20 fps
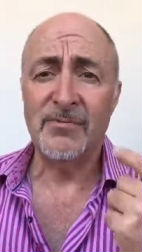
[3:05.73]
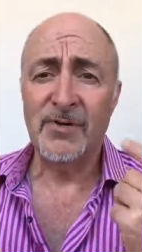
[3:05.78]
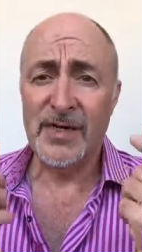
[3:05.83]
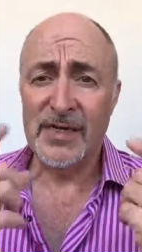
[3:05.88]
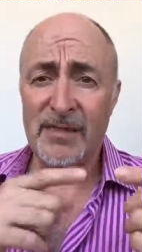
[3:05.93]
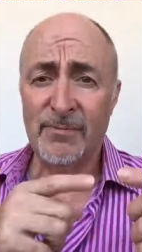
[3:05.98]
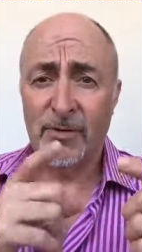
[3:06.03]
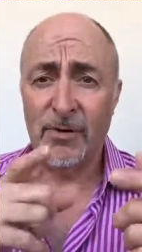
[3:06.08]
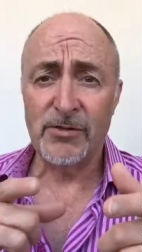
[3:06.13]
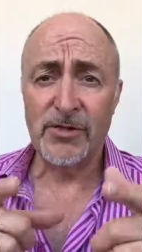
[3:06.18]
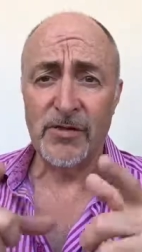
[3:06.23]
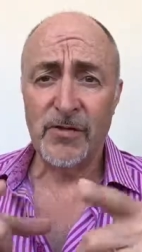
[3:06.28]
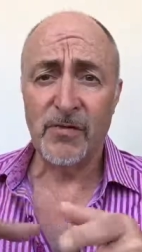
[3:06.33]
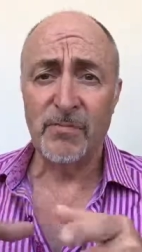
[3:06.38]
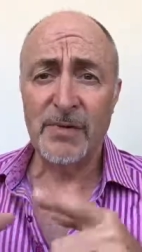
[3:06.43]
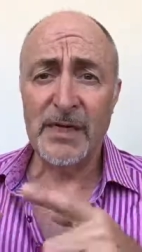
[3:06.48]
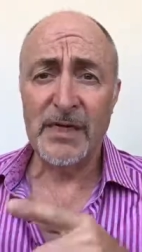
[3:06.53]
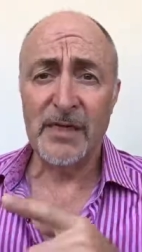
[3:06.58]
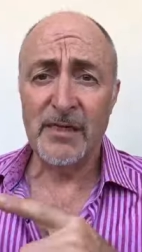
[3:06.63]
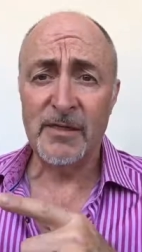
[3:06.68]
in the process of
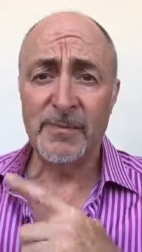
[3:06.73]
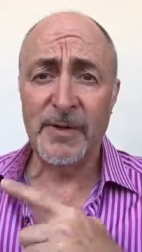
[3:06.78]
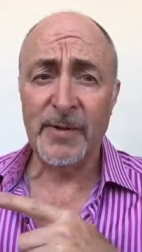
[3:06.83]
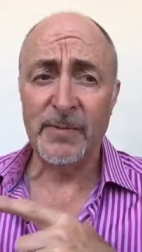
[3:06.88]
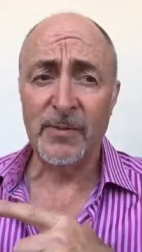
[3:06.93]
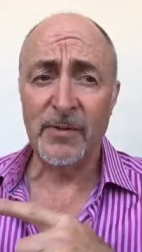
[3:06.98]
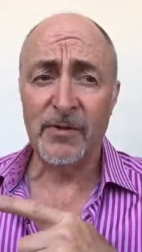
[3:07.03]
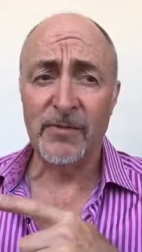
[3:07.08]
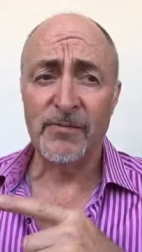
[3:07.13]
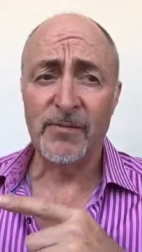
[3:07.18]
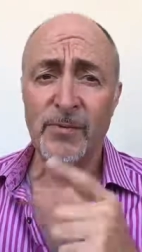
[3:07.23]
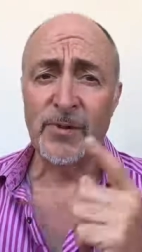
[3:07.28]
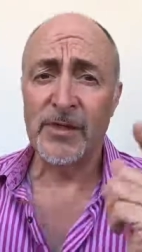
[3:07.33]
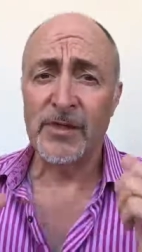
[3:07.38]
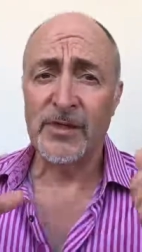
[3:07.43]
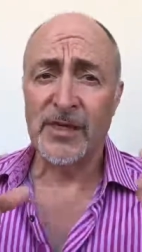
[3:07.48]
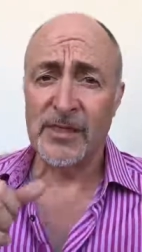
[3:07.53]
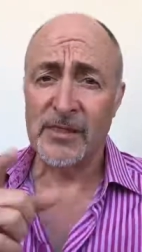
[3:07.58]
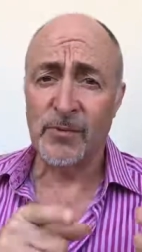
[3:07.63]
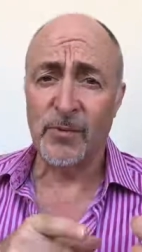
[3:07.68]
meeting these people of
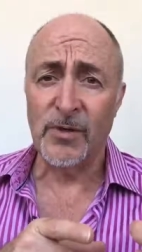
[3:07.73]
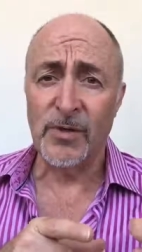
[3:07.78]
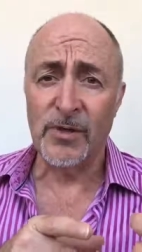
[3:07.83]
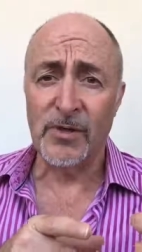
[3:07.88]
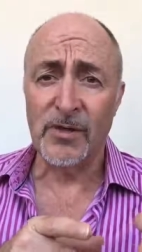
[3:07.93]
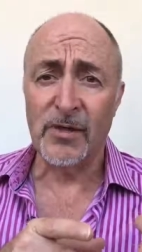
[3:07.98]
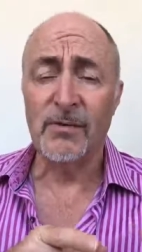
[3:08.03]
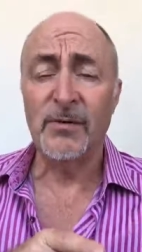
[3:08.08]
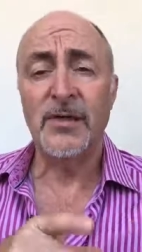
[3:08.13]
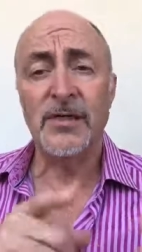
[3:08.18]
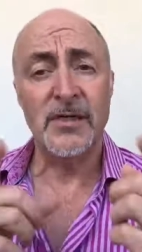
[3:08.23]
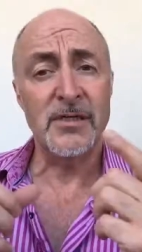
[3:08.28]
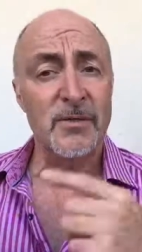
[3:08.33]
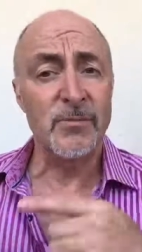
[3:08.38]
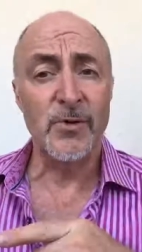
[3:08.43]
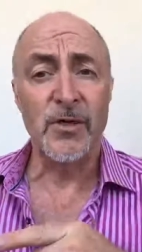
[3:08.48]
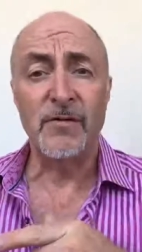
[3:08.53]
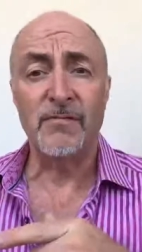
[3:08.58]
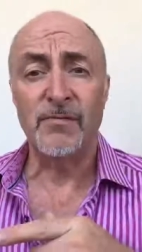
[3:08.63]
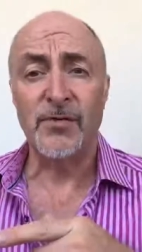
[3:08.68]
what does work and what
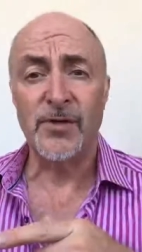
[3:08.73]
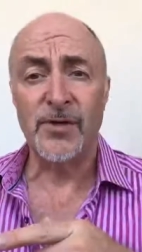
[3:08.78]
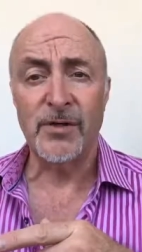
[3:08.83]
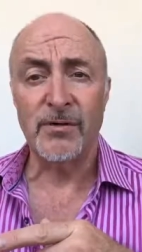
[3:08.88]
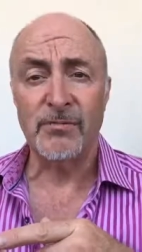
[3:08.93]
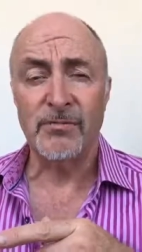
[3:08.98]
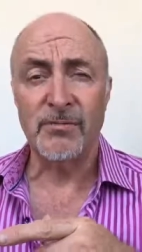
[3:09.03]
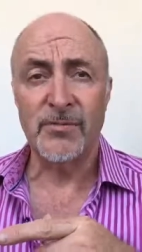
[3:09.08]
doesn't work for you.